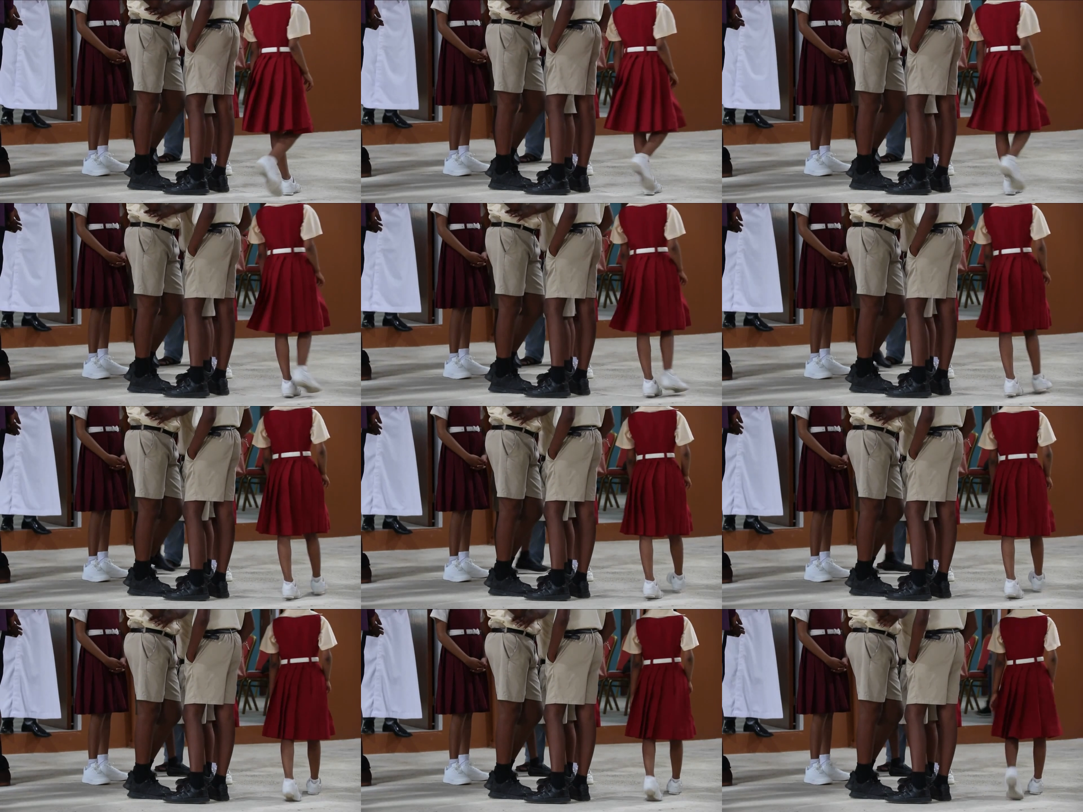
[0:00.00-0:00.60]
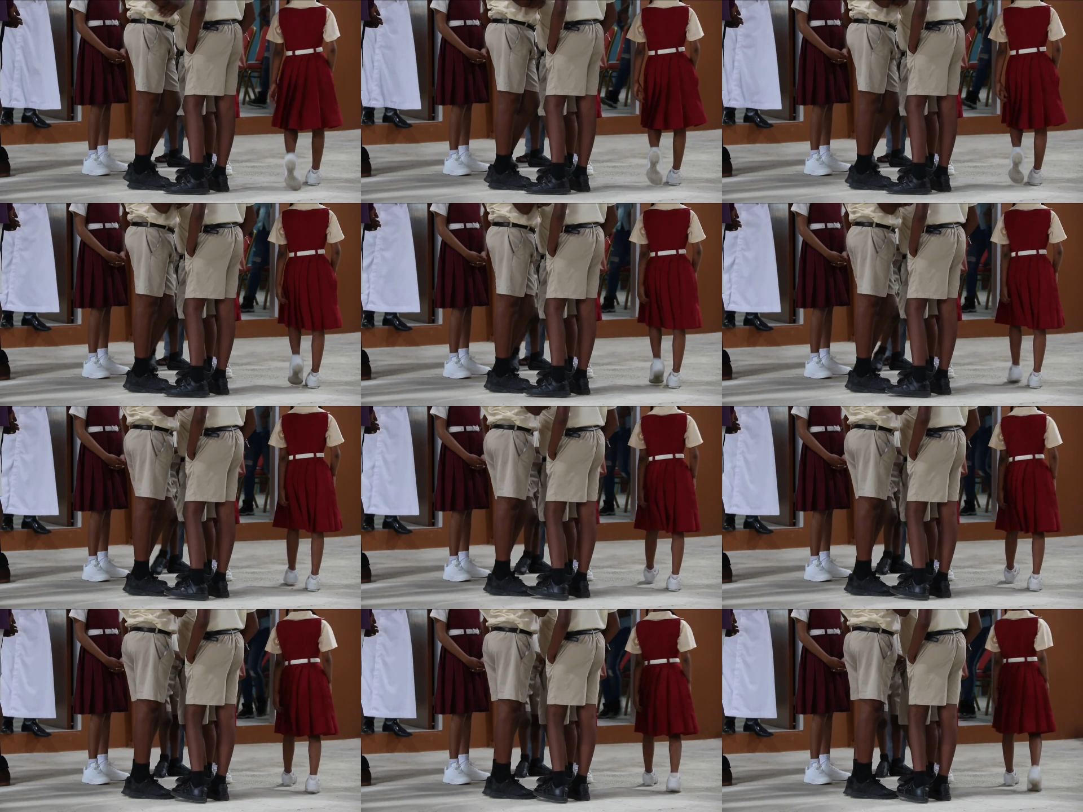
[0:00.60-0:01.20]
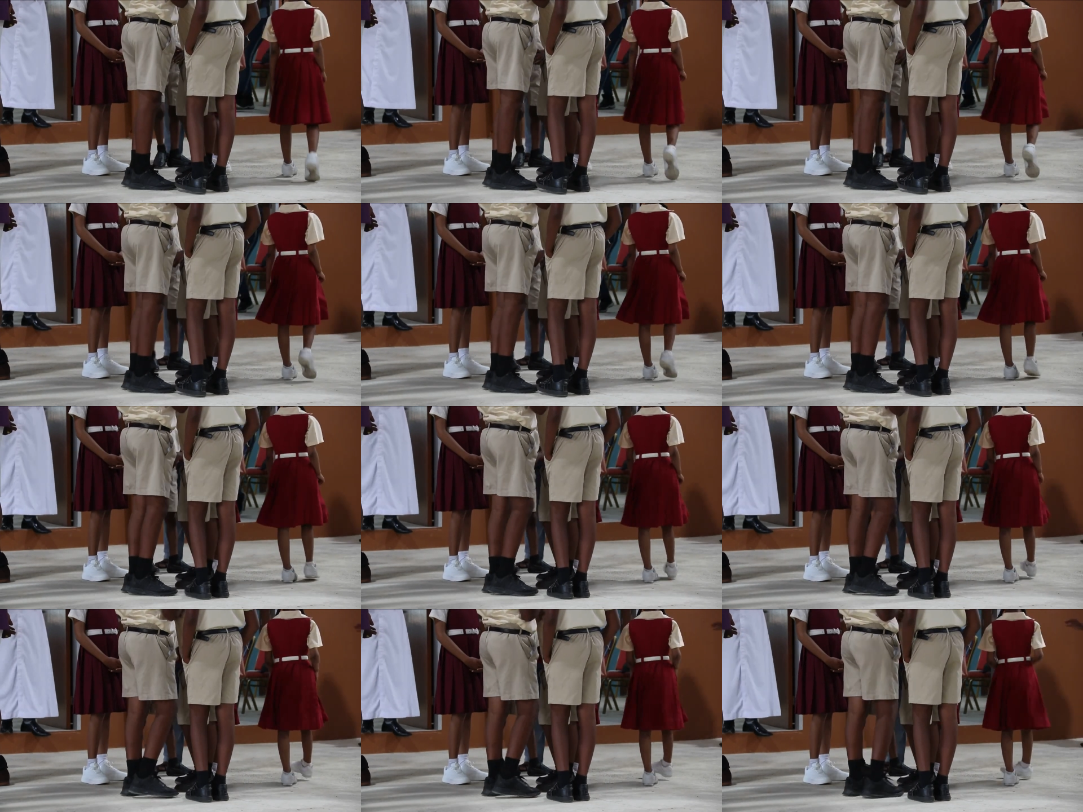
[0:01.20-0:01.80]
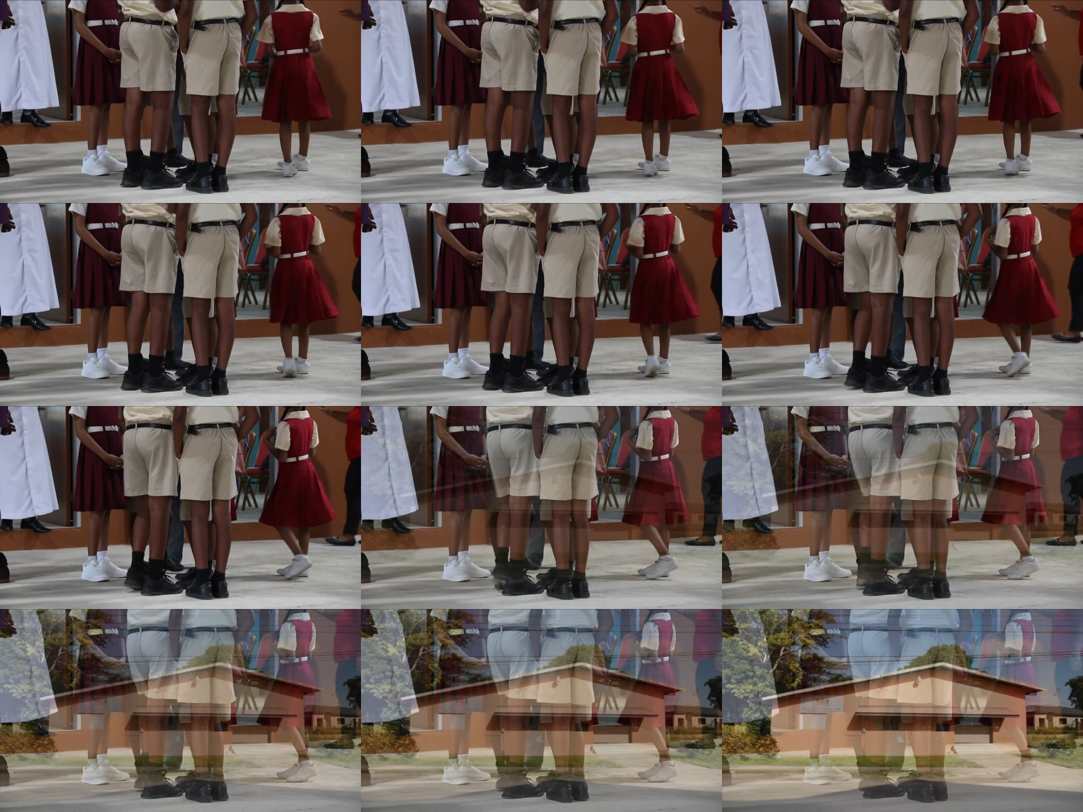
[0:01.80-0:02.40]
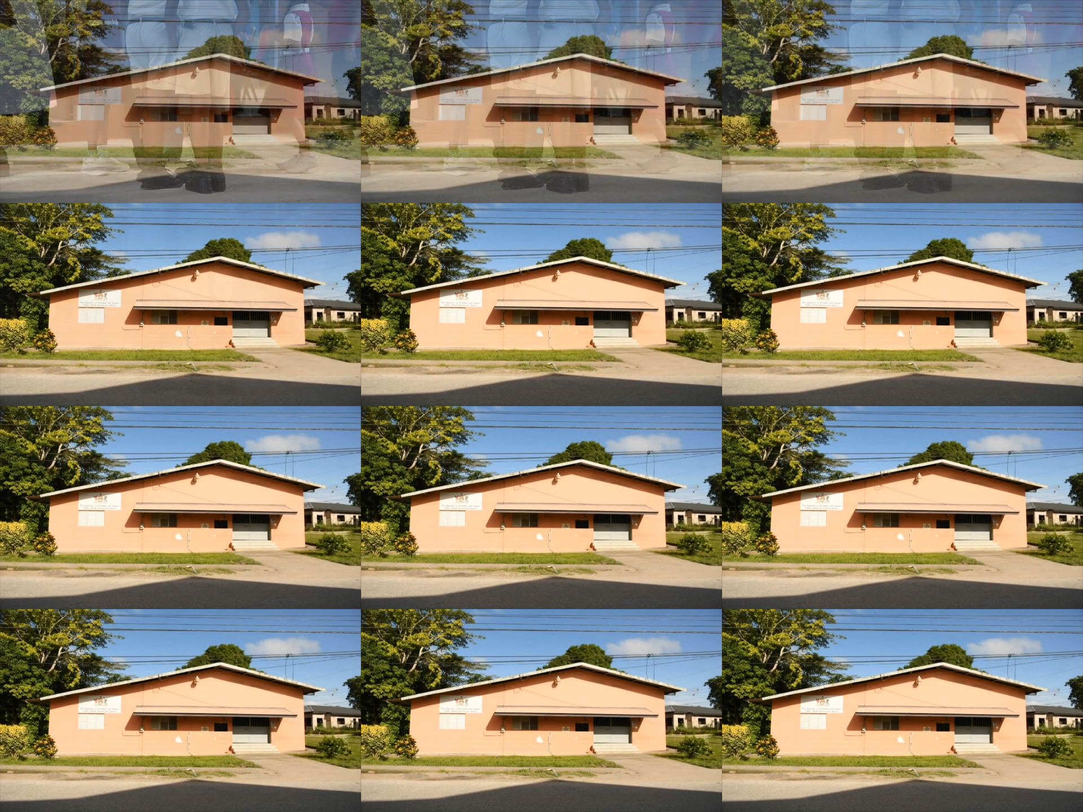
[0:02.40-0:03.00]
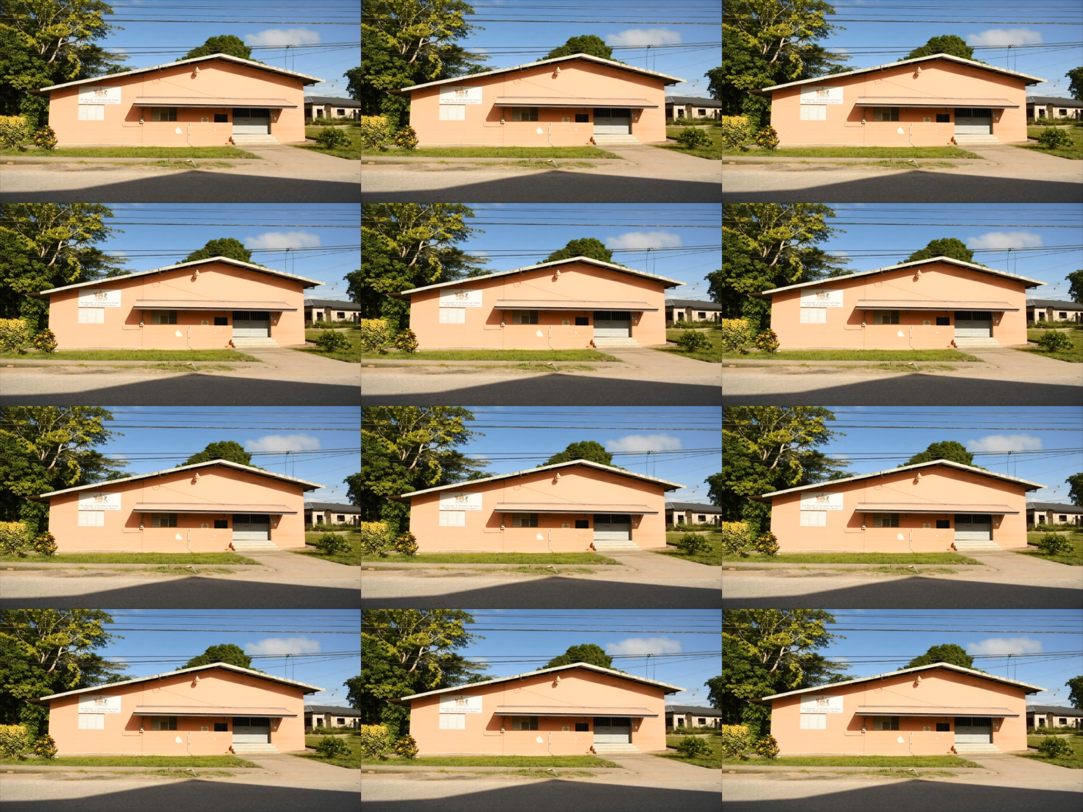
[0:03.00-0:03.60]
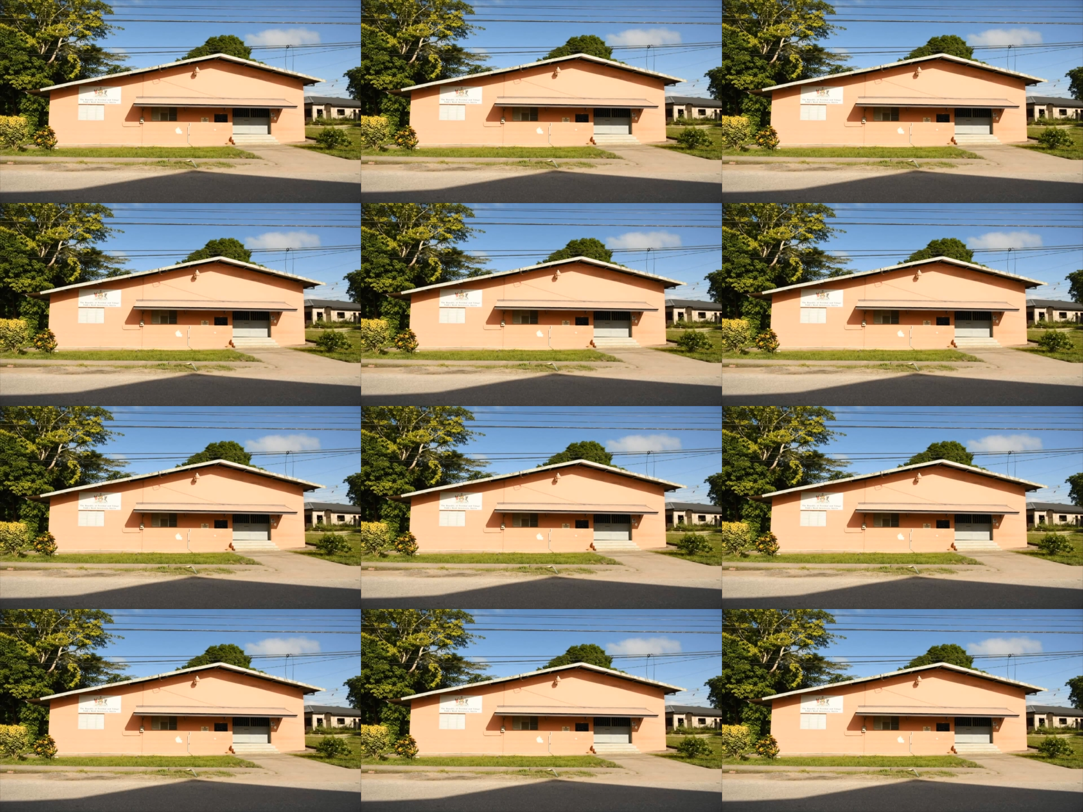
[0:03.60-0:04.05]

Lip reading: Nobody's mouth can be seen.